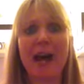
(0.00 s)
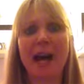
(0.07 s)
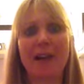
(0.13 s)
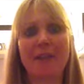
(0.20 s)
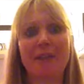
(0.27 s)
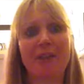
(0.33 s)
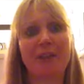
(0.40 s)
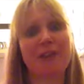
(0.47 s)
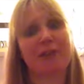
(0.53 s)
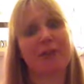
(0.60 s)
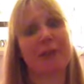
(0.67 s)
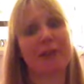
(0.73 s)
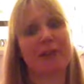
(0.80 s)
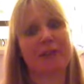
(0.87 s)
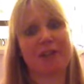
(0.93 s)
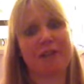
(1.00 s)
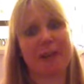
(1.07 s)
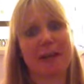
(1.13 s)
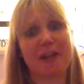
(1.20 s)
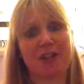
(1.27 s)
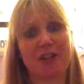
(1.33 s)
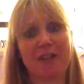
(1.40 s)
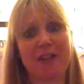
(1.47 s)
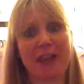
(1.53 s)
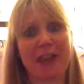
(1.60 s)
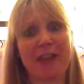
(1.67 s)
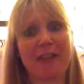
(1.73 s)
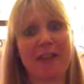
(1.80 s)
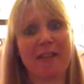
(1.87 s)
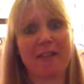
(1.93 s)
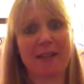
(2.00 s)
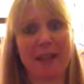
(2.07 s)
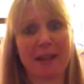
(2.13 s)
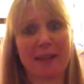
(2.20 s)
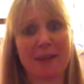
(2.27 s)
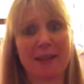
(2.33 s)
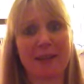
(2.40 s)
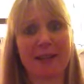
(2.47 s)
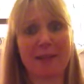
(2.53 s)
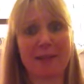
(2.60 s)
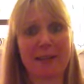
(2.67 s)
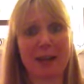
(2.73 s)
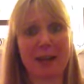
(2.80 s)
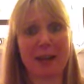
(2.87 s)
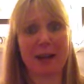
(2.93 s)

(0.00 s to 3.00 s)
I forgot to also mention that they're available as uh,